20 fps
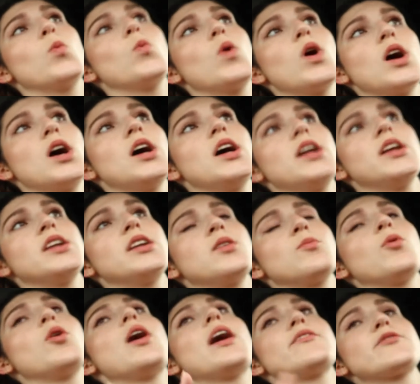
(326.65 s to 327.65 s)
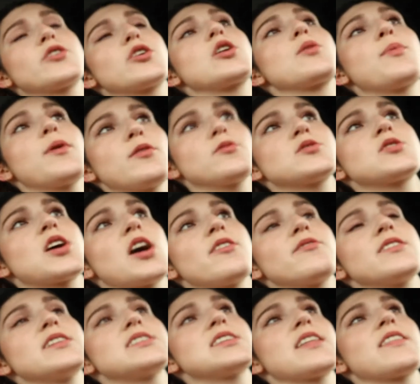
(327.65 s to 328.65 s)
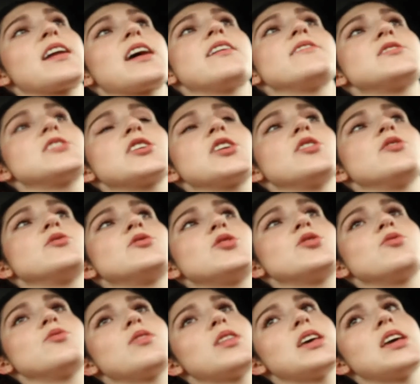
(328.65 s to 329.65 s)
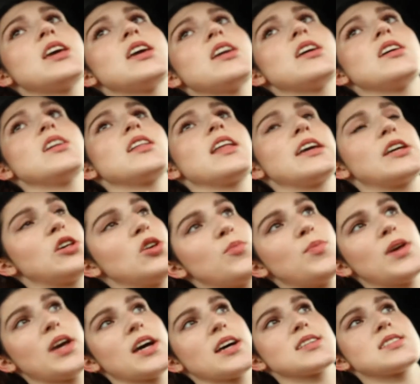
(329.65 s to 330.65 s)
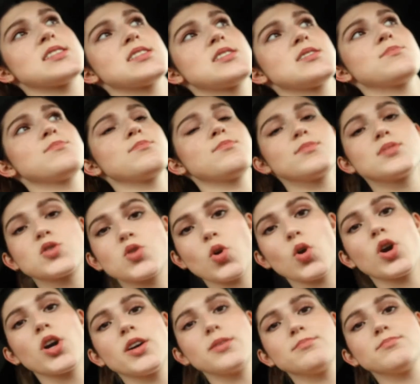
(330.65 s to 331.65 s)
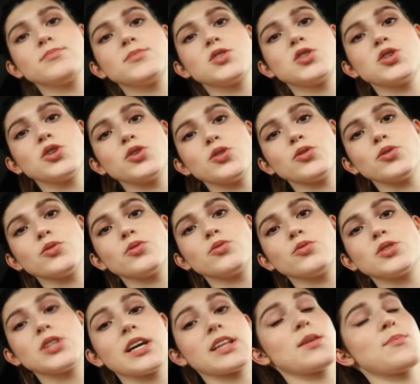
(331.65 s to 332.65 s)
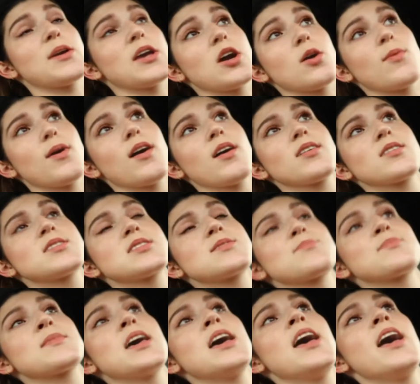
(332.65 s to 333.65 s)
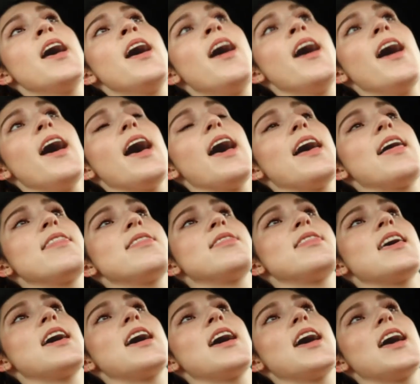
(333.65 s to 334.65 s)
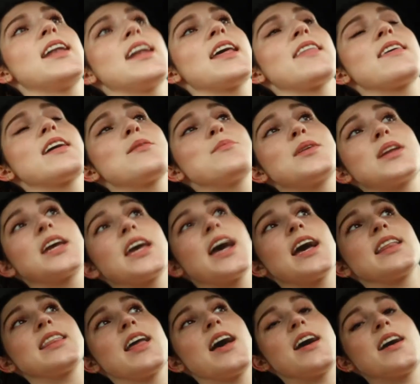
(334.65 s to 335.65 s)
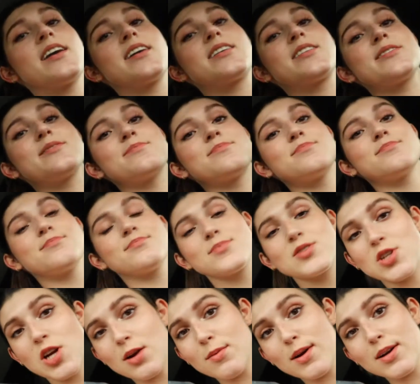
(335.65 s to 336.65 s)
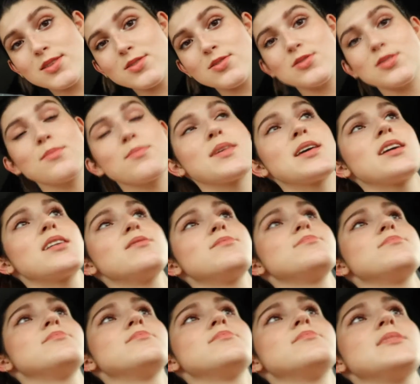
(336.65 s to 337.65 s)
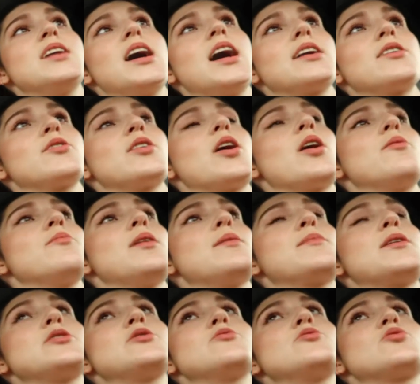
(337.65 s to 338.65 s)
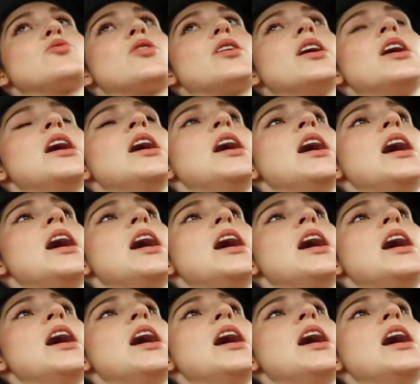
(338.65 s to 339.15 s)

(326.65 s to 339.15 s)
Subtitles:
I have to go to the post office and then I have to go to the like UPS store to check the PO box. And then I think I'm gonna get like Starbucks or something. I don't know, I'm not too sure.